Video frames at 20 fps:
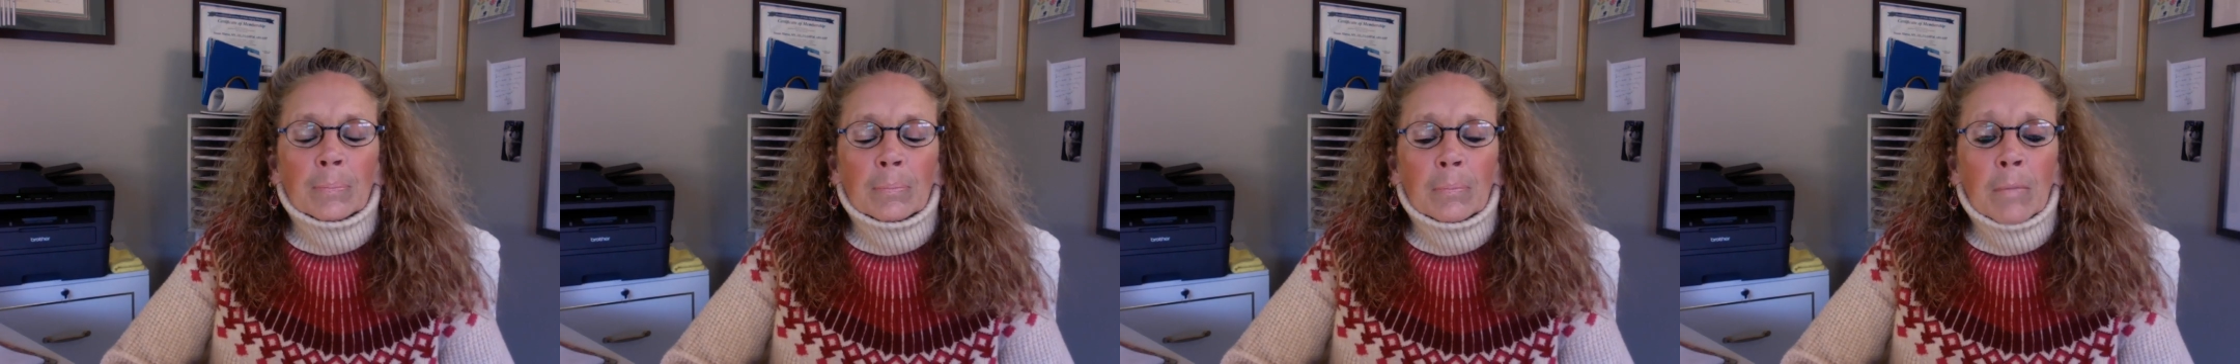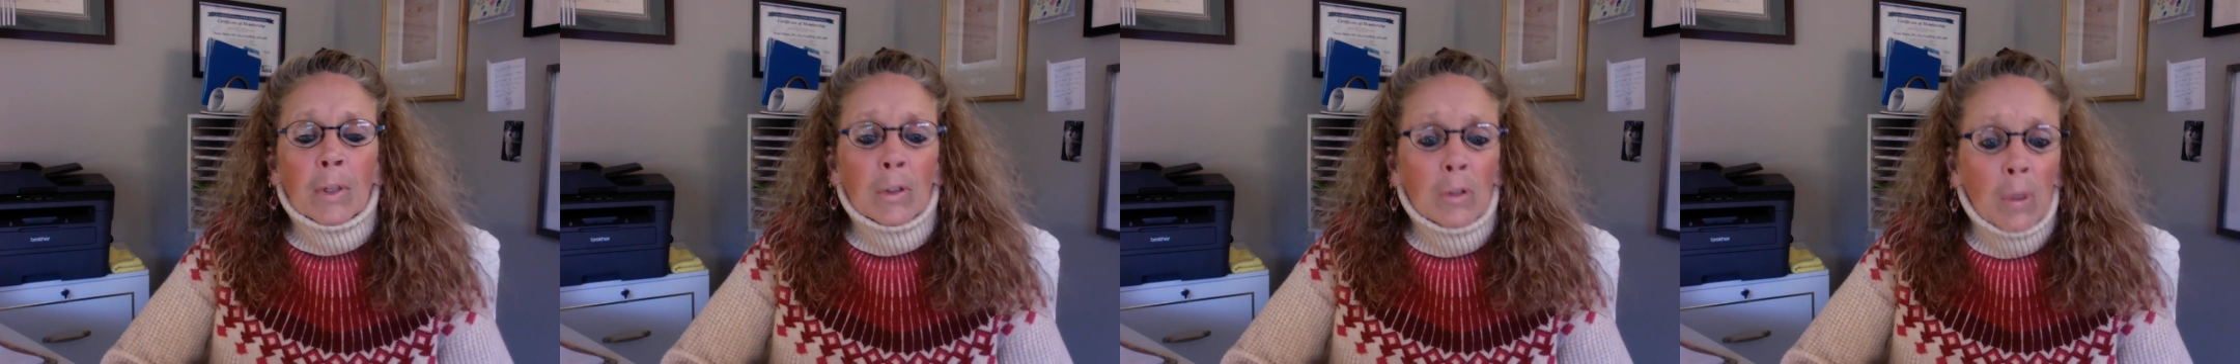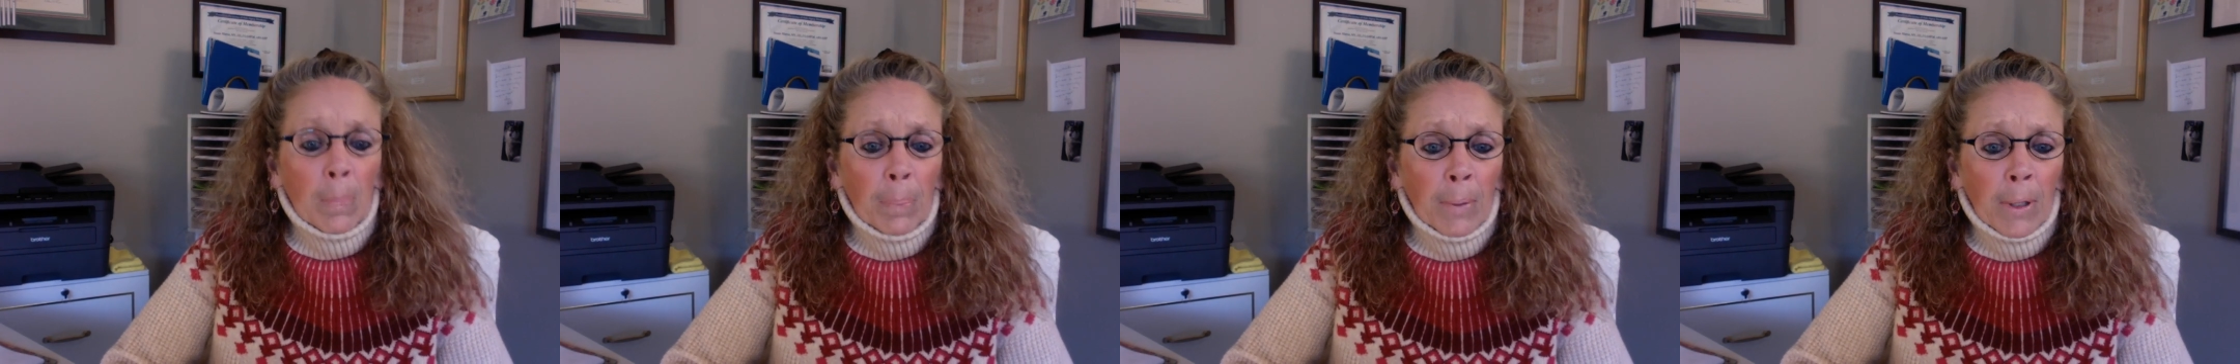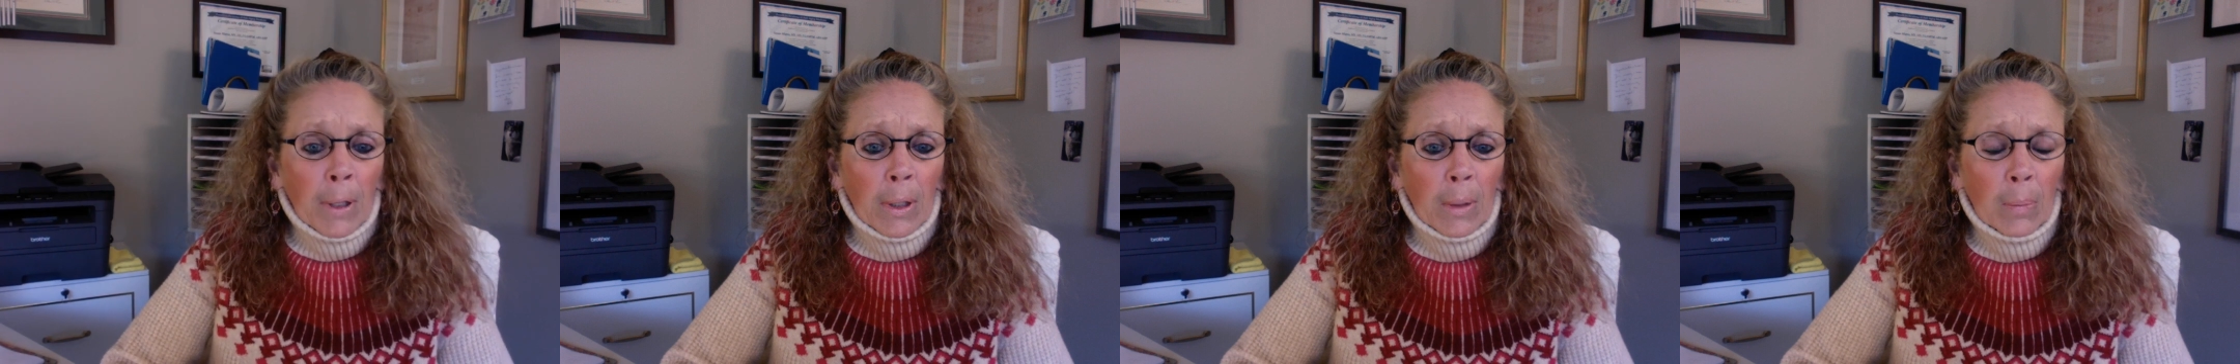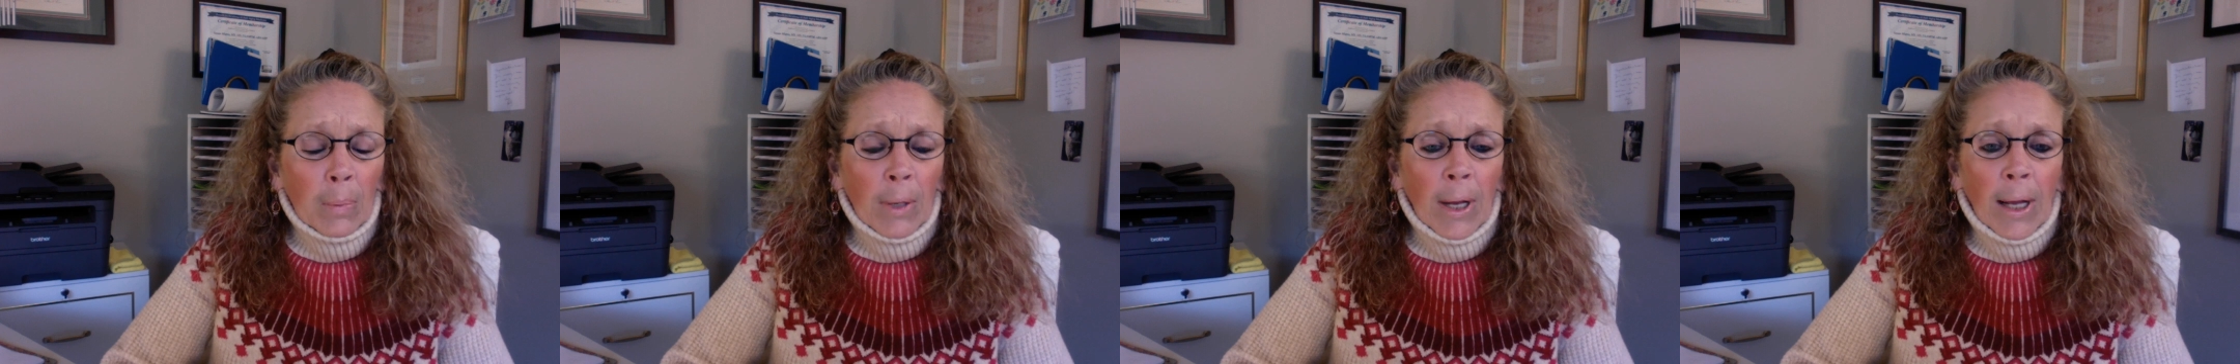Typically,
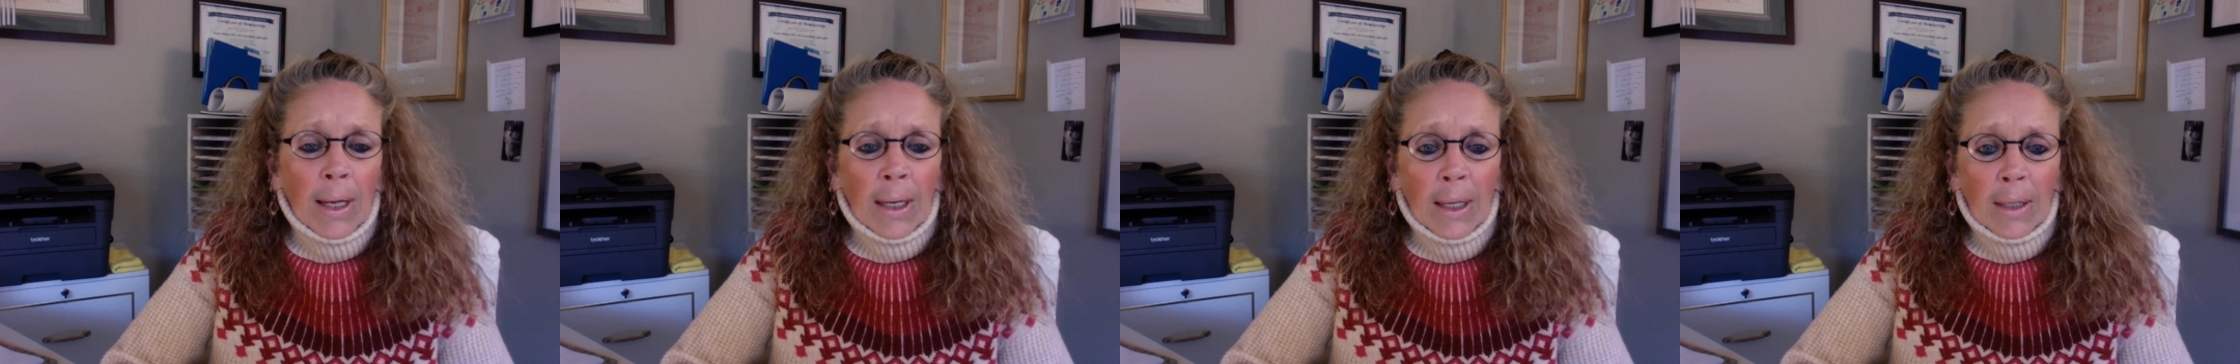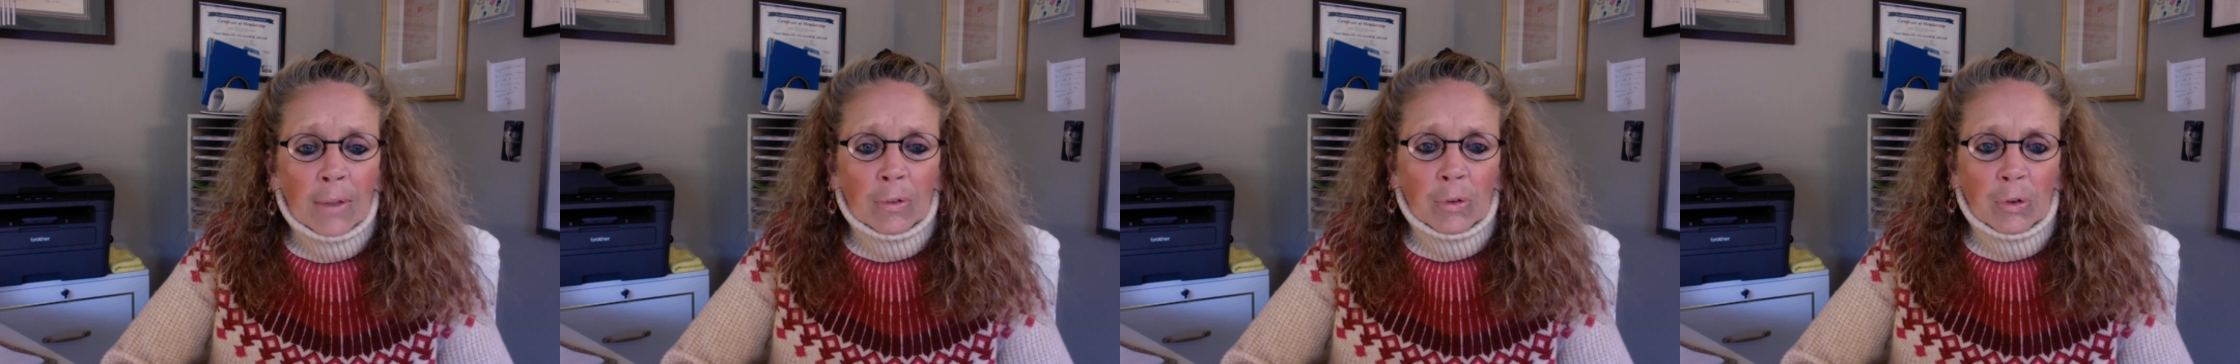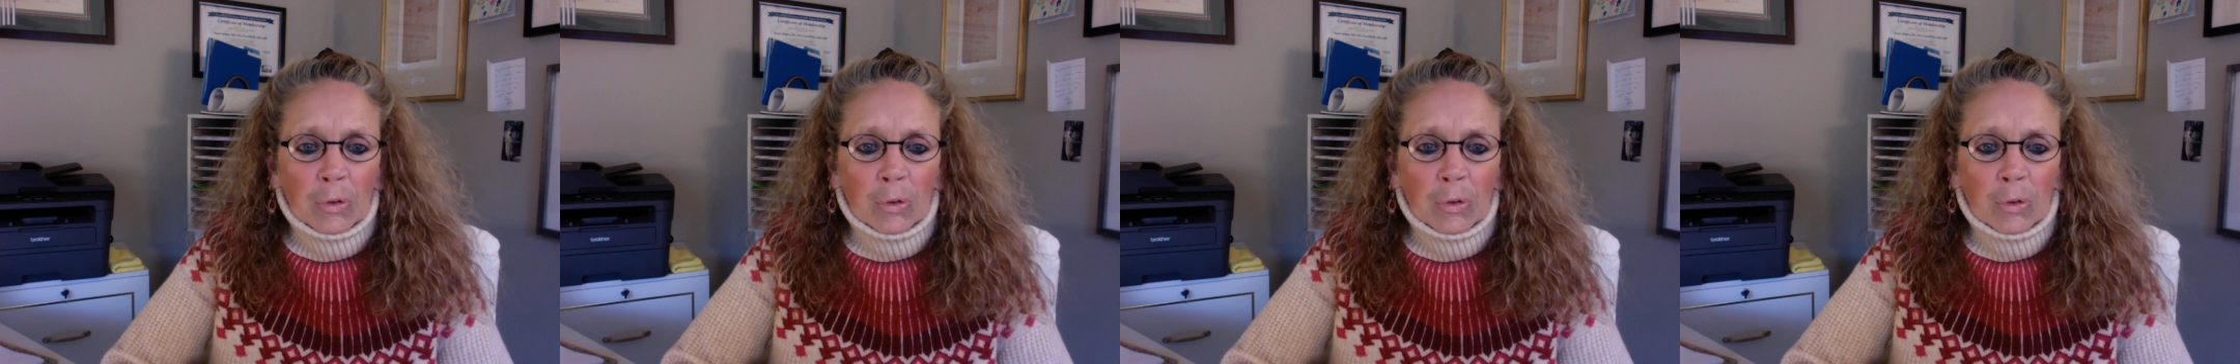what I like to